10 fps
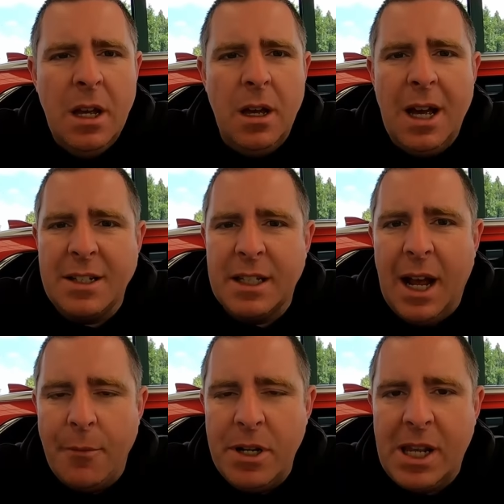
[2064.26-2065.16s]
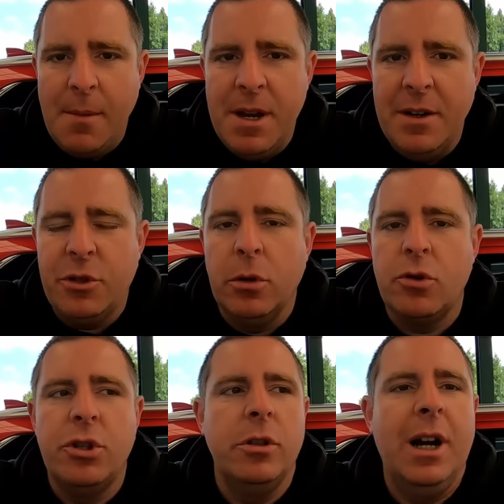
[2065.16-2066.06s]
Uh, asked the guy when it came in, if the
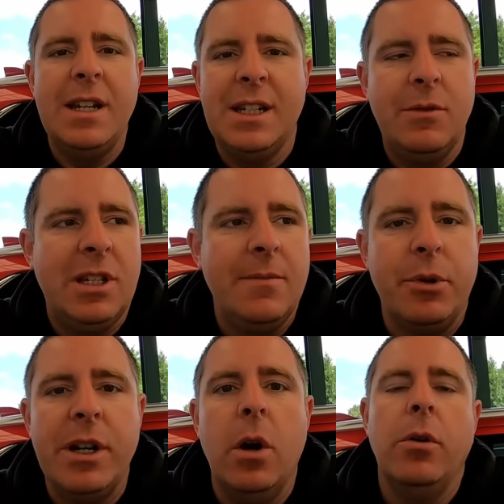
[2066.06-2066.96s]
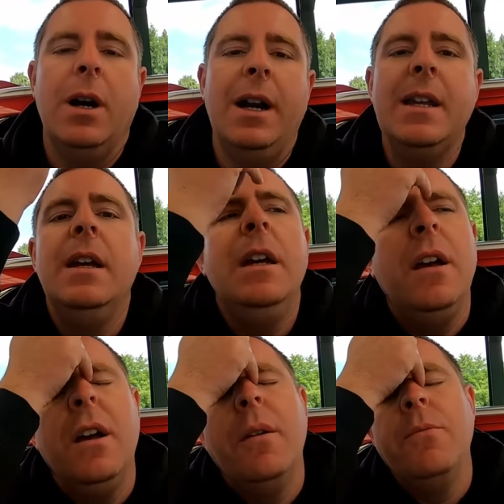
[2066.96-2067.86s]
clutch was alright, he said it seemed pretty alright.
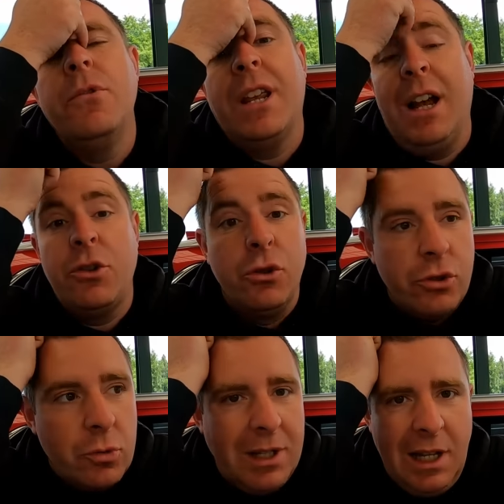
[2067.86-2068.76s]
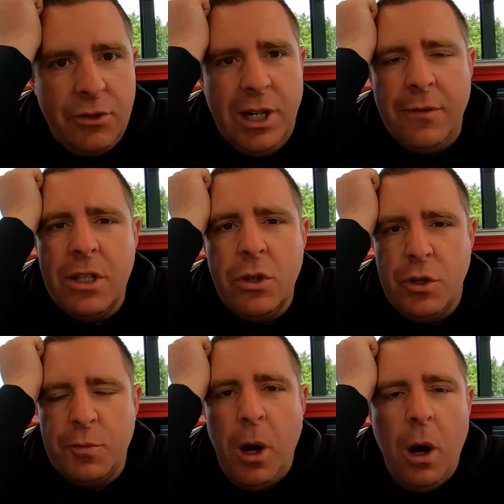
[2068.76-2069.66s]
Um, guy I trust as well, that driver,
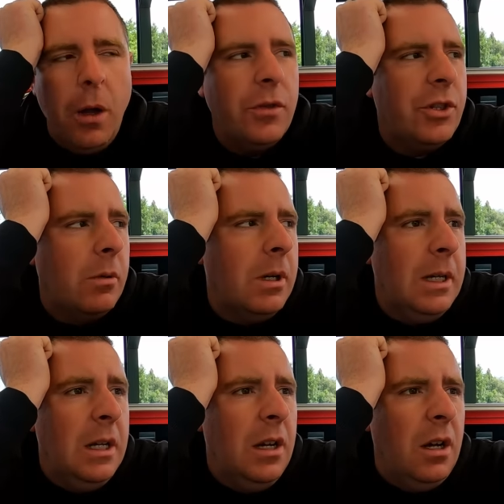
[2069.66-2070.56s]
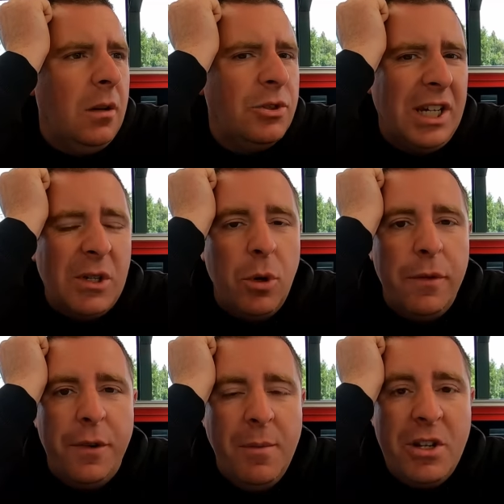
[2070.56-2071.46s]
usually spot on, so uh, we take his
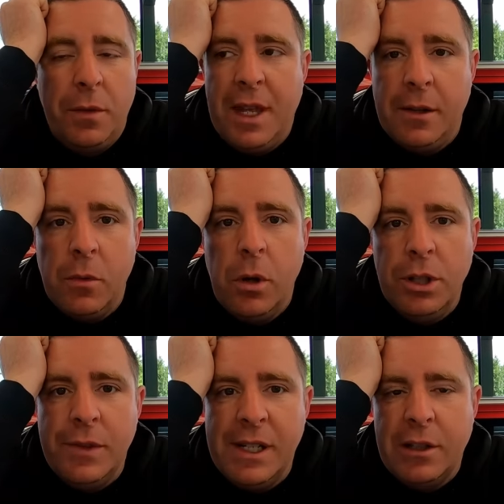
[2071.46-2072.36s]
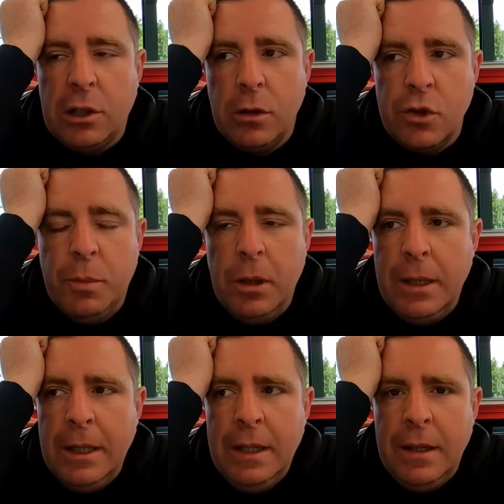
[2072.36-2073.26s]
word for him, it's not the end of the world if he needed a clutch, but
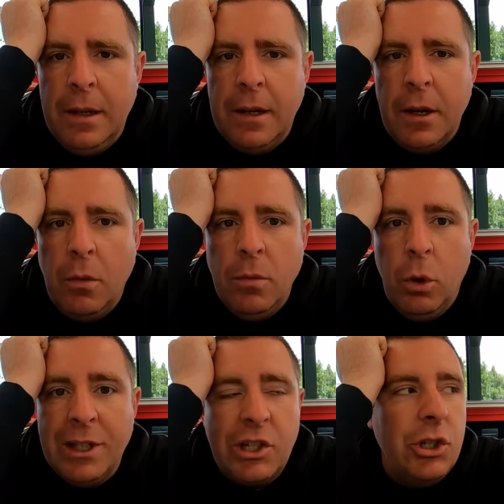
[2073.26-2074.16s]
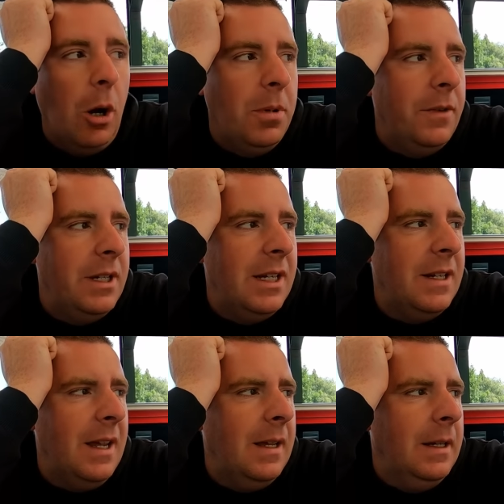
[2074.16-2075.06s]
uh, you know, one less job if it
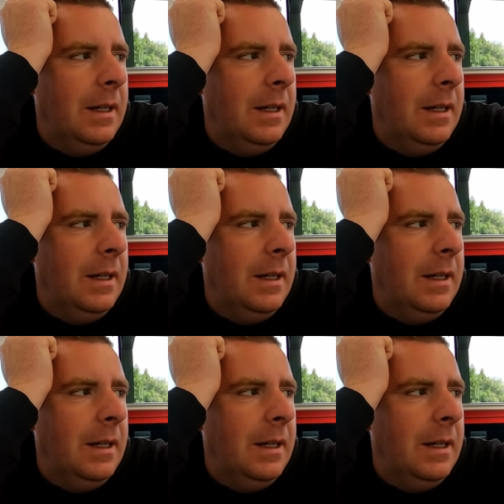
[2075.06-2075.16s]
needed it.